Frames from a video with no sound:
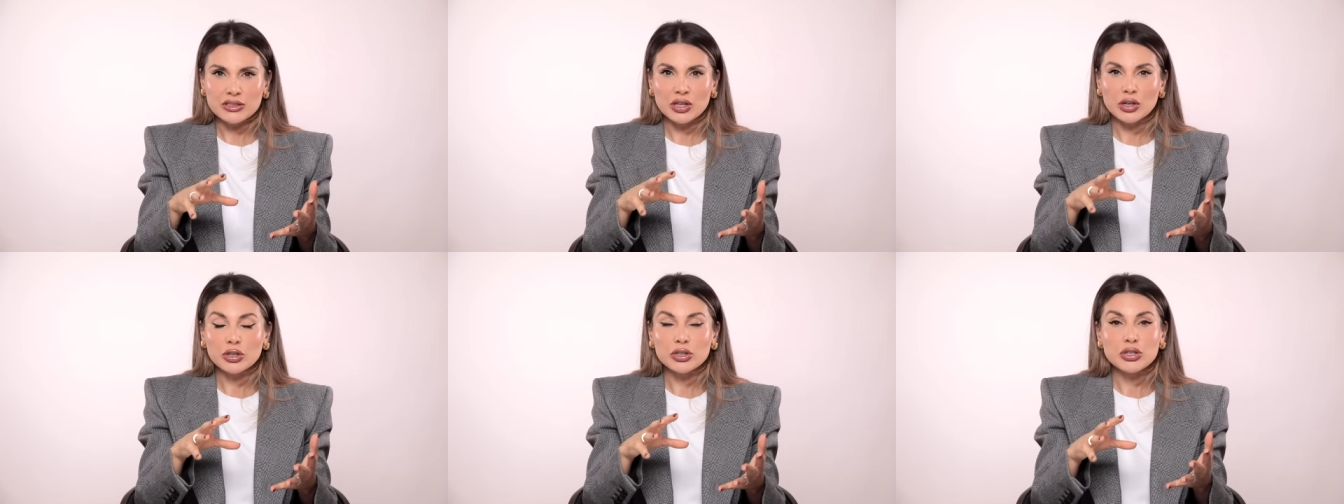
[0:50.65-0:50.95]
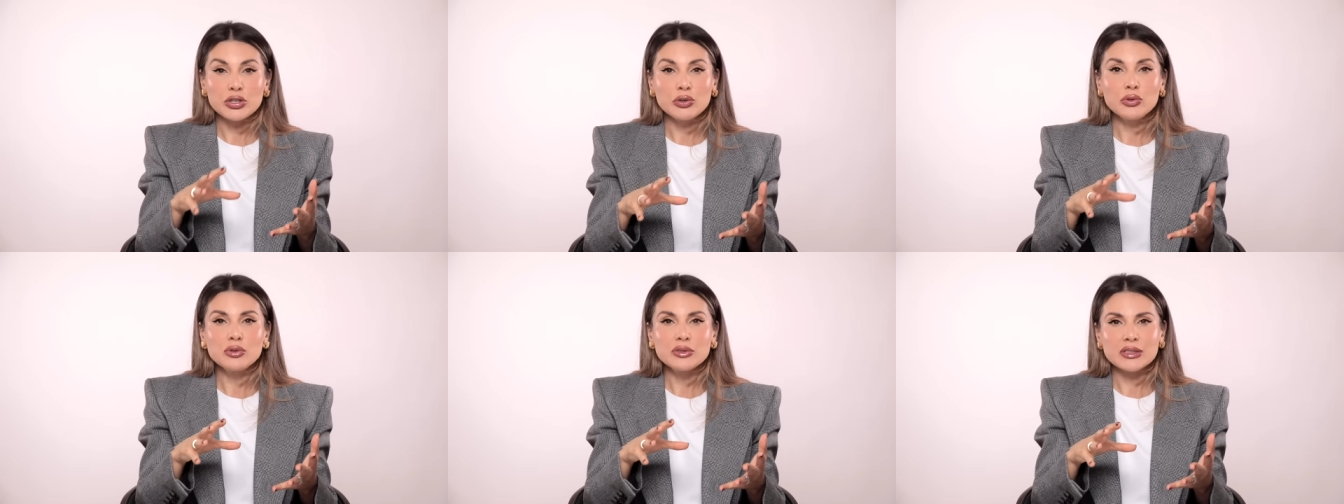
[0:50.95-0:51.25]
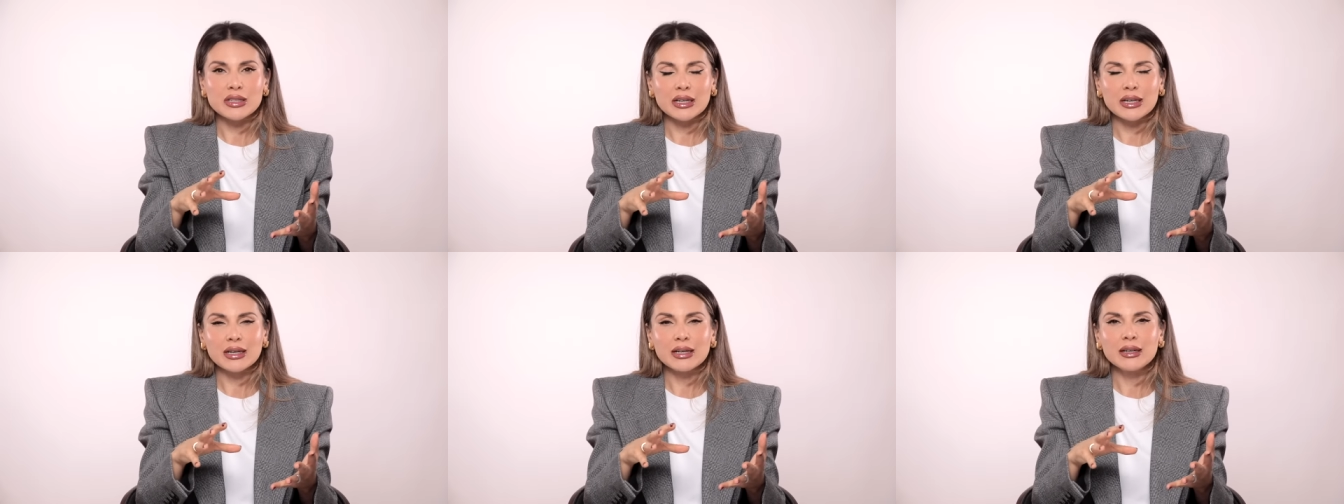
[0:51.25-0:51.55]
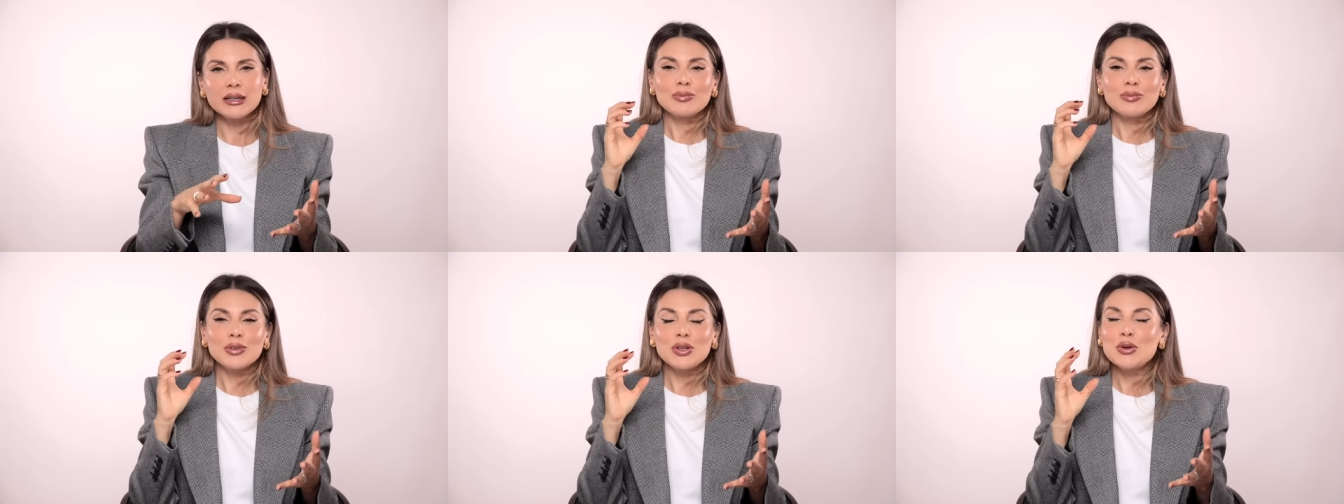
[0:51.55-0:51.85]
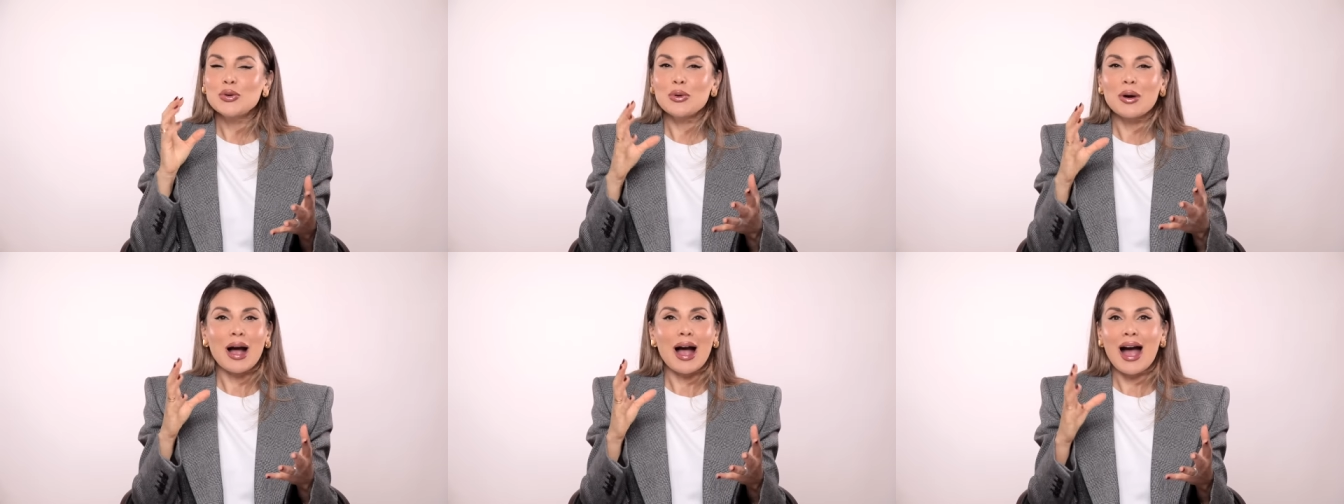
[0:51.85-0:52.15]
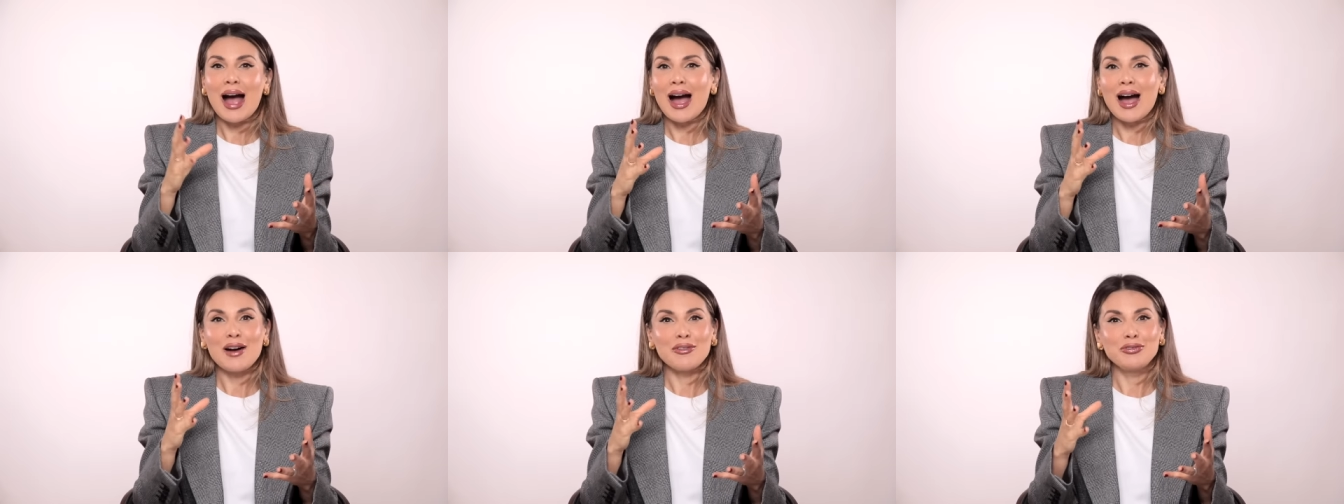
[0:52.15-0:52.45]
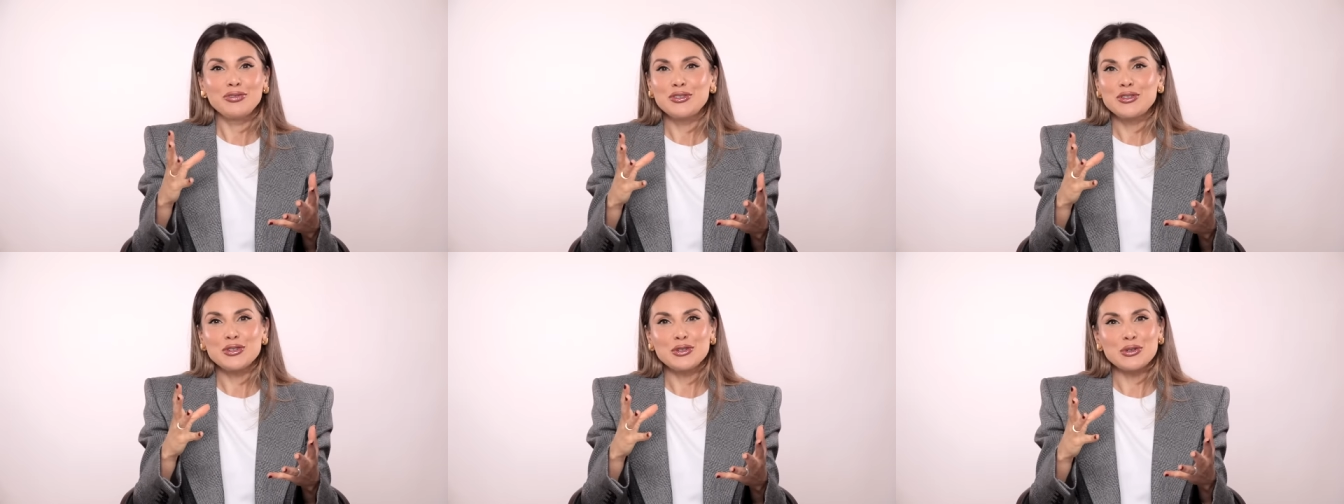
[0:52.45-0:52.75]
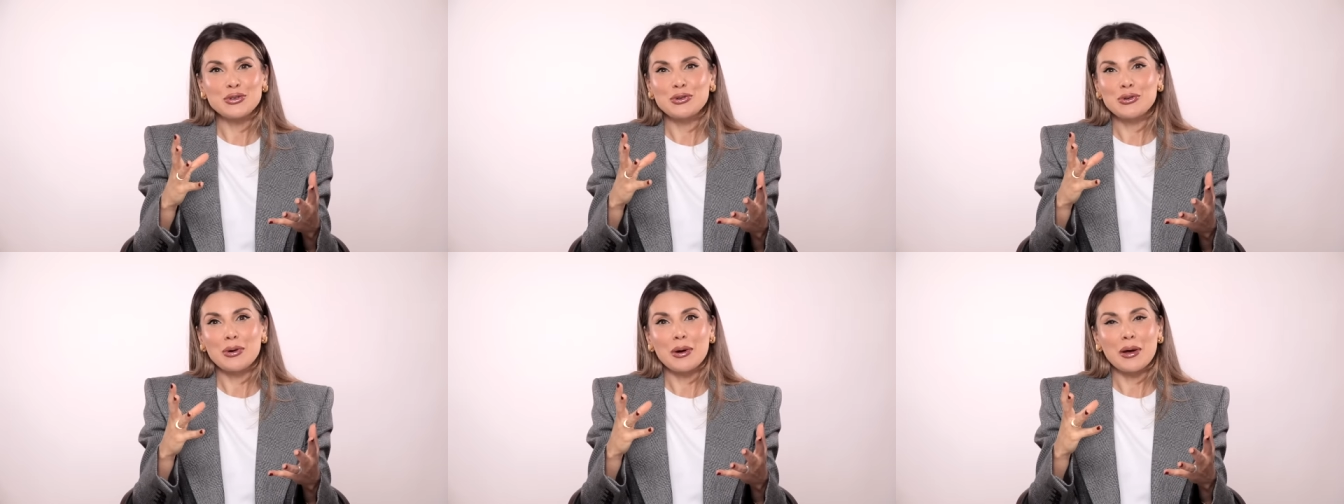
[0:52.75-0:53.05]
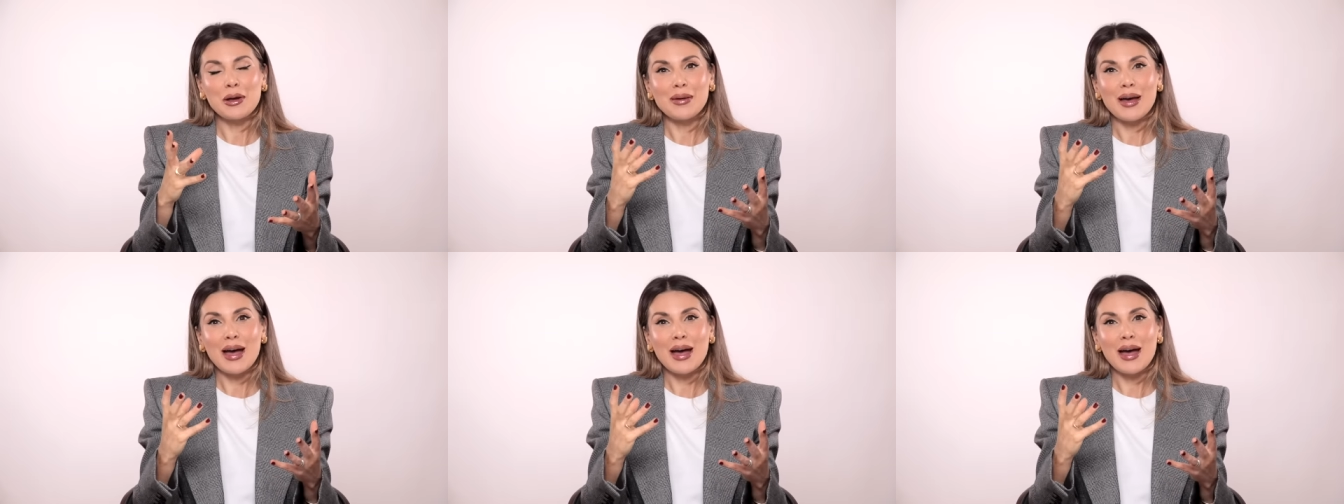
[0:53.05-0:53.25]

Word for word: are using, you have to